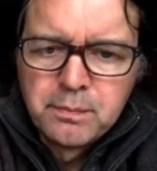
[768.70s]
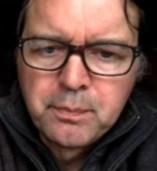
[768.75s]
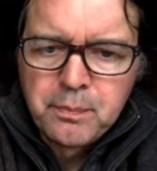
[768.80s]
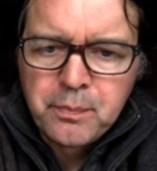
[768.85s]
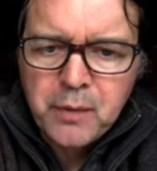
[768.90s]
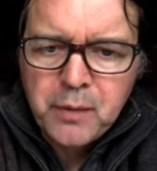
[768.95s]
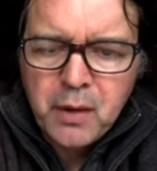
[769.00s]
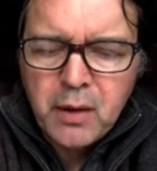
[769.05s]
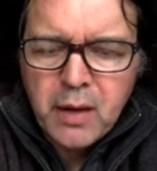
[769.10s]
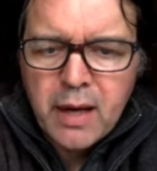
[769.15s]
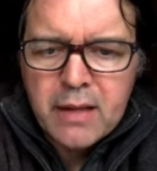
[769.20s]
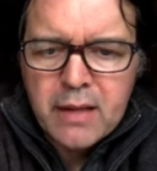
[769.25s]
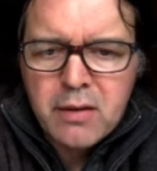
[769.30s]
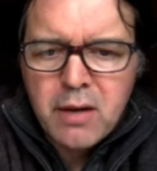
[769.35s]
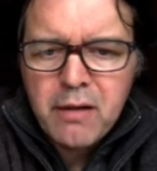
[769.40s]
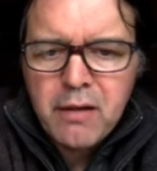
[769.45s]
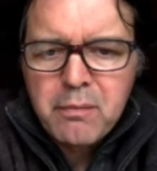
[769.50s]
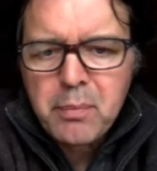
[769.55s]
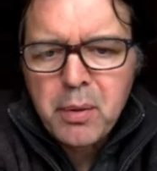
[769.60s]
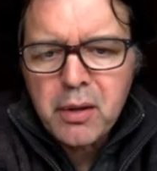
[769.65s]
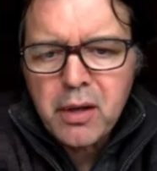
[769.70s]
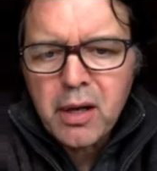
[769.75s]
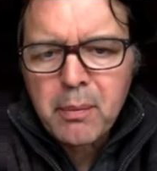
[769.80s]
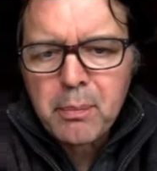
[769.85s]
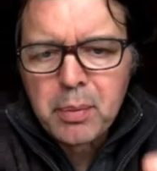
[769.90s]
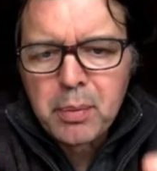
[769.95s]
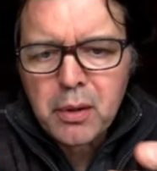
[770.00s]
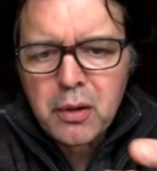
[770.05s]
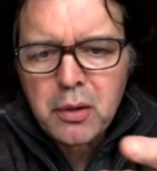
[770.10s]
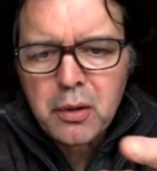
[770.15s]
Okay, so I've put a
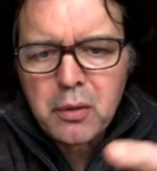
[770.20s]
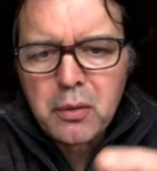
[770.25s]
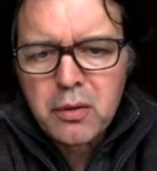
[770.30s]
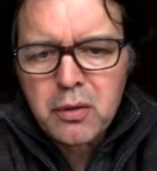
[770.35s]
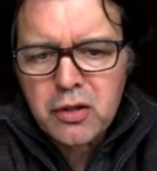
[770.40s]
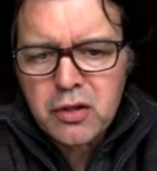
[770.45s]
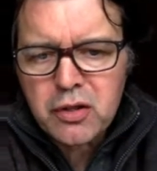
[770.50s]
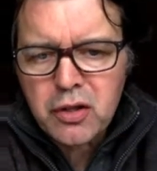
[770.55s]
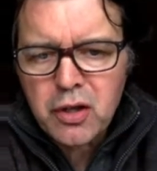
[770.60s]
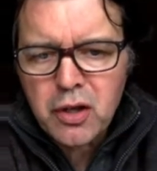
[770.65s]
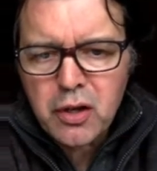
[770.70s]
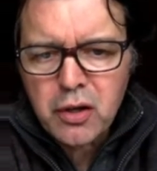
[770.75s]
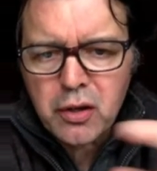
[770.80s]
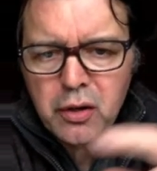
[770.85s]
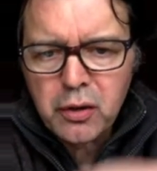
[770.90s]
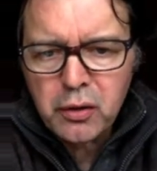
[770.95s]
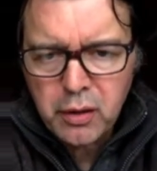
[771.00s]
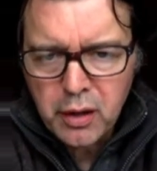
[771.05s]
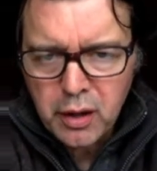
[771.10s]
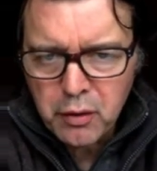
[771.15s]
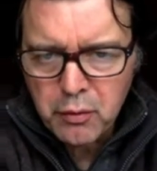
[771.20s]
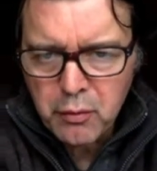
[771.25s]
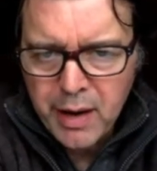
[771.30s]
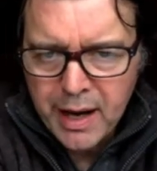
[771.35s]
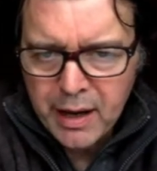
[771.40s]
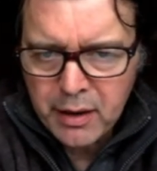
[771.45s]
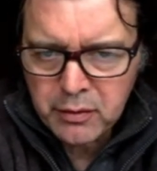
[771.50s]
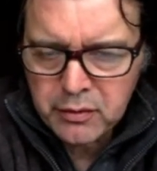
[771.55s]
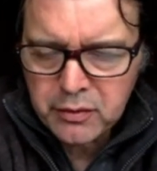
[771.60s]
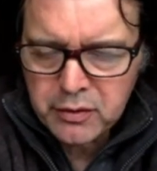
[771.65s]
blue circle
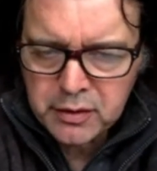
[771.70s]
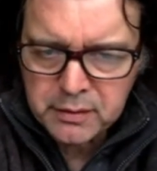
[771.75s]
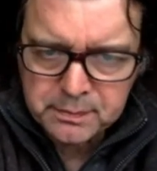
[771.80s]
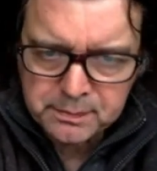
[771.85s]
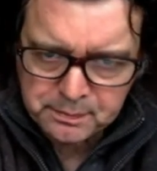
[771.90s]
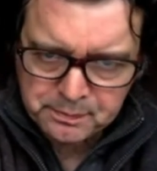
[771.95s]
around